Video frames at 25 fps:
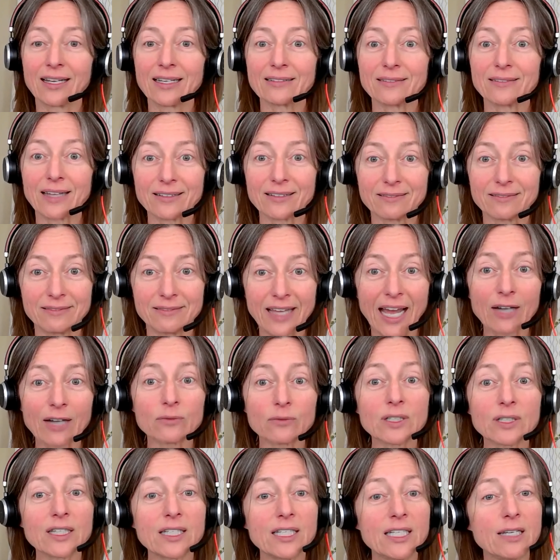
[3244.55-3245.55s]
like mm. that
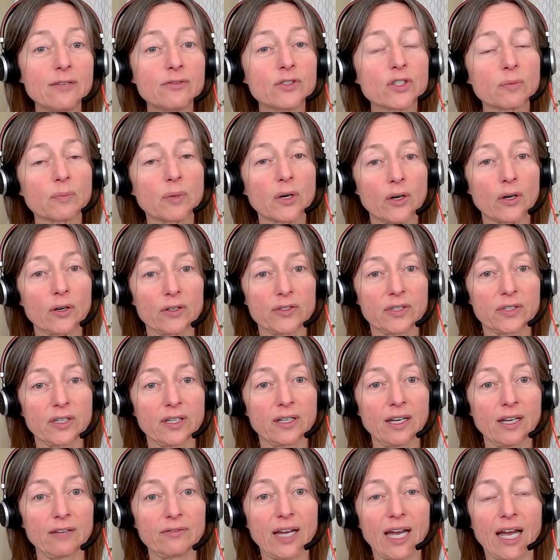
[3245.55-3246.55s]
relieves the
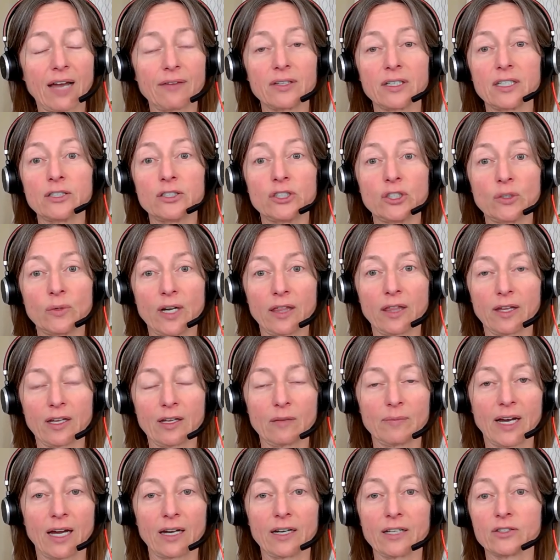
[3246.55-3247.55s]
person of having to do anything
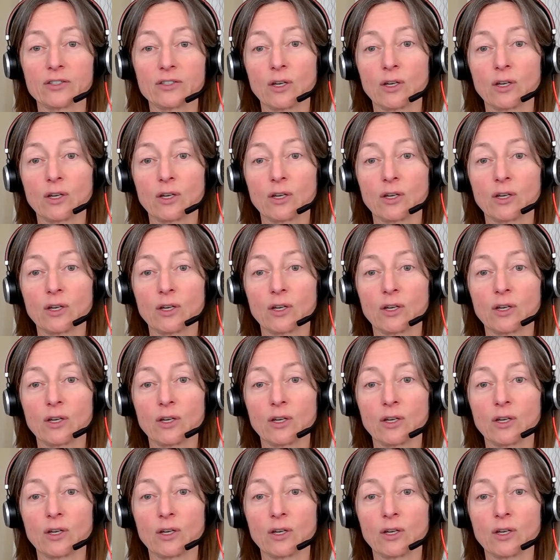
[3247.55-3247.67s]
about it.